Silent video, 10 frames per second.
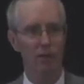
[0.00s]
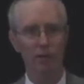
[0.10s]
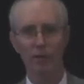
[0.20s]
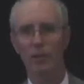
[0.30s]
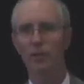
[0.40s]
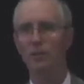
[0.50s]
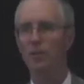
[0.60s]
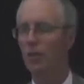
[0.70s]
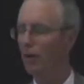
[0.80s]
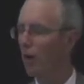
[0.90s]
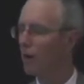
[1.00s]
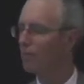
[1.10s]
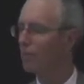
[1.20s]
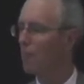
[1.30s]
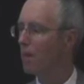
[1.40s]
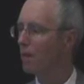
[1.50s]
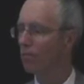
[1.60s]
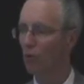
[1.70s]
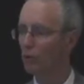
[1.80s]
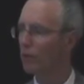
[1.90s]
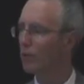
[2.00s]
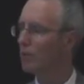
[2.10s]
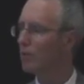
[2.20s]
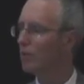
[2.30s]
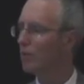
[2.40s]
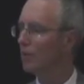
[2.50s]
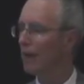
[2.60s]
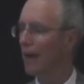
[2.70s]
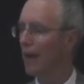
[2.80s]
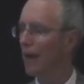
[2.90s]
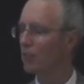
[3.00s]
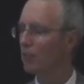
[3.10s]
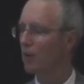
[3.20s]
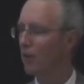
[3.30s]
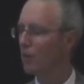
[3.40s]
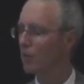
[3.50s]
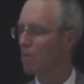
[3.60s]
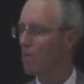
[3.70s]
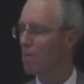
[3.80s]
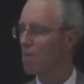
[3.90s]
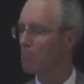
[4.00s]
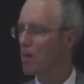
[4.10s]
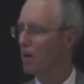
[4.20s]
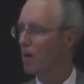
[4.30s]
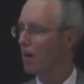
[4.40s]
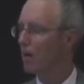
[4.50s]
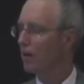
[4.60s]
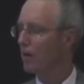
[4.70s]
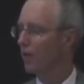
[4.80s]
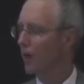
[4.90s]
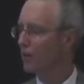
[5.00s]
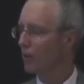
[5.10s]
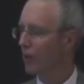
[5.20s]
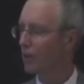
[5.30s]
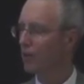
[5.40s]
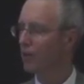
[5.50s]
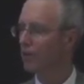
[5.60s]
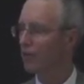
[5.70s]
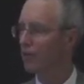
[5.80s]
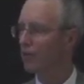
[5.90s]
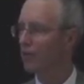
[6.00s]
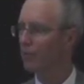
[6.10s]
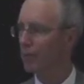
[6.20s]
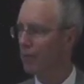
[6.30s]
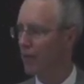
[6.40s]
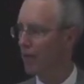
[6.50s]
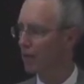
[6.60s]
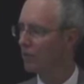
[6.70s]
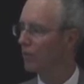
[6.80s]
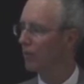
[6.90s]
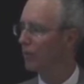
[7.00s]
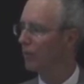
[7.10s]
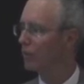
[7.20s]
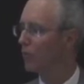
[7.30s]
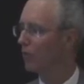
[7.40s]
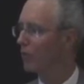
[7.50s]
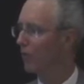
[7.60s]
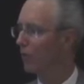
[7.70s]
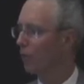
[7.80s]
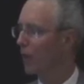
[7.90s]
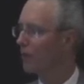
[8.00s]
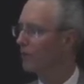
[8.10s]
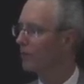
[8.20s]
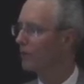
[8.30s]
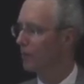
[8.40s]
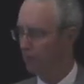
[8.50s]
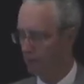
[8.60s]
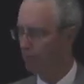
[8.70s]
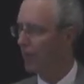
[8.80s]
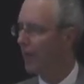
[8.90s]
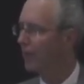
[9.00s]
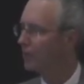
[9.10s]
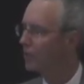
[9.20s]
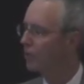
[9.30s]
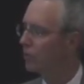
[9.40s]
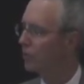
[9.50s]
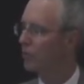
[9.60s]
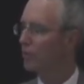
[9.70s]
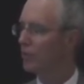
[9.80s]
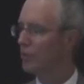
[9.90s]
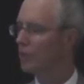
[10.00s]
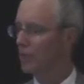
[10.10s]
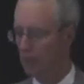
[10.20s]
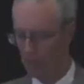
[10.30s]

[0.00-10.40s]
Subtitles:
they shut off, the voltage, and a hazard label. Now the hazard label, the NFPA hazard label is over here on the right, and it shows you